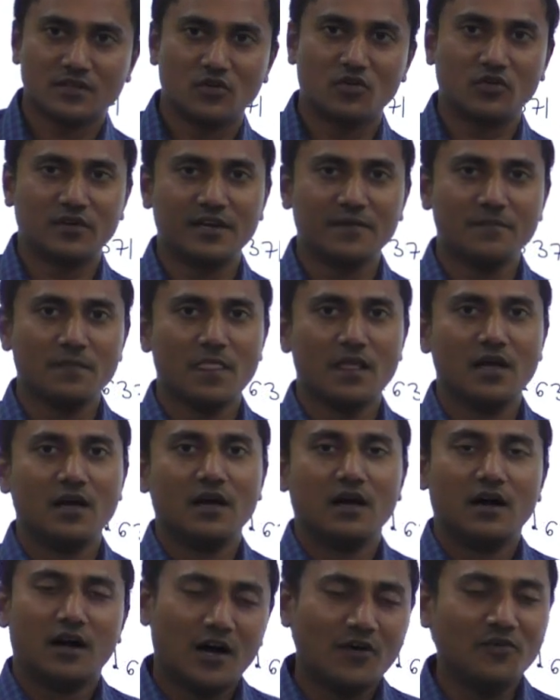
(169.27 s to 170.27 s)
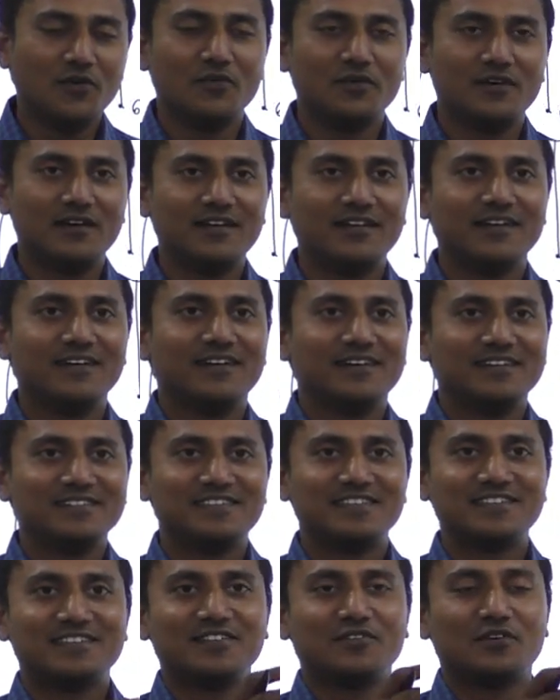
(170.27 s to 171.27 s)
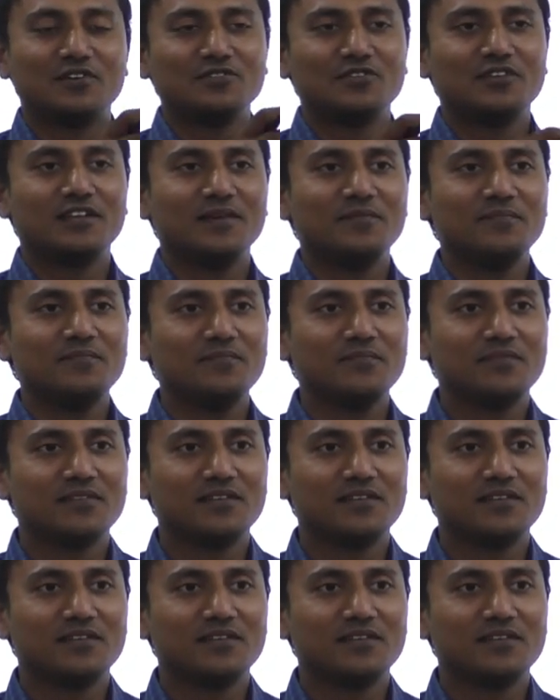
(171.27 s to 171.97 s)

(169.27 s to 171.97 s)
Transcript: Okay. However, just what is your name?